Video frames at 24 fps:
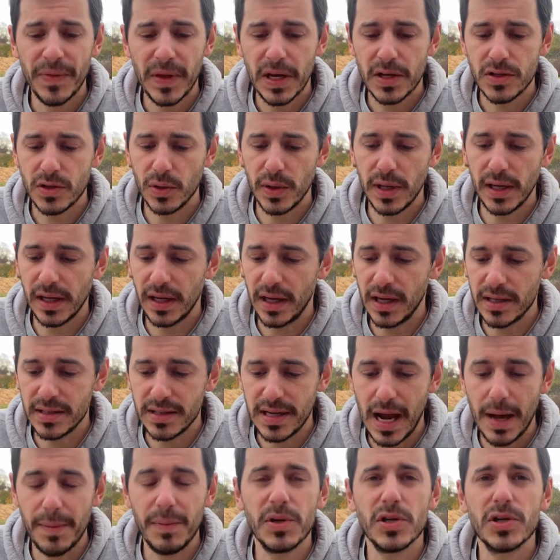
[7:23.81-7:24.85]
so they can
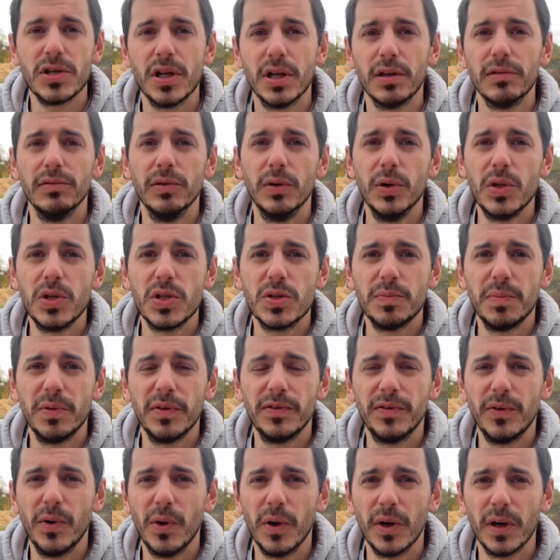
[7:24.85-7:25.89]
establish their roots
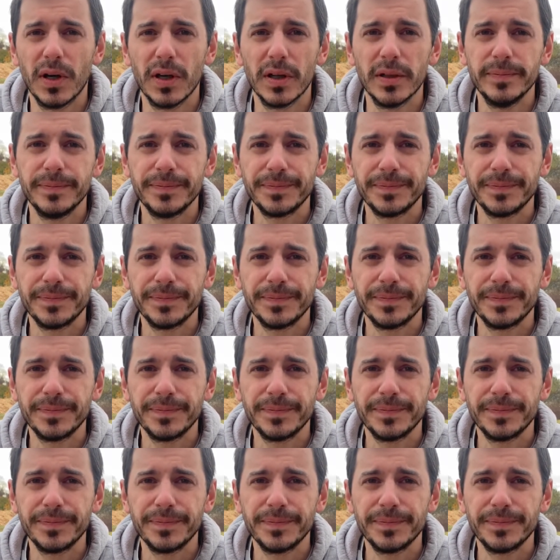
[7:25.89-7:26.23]
before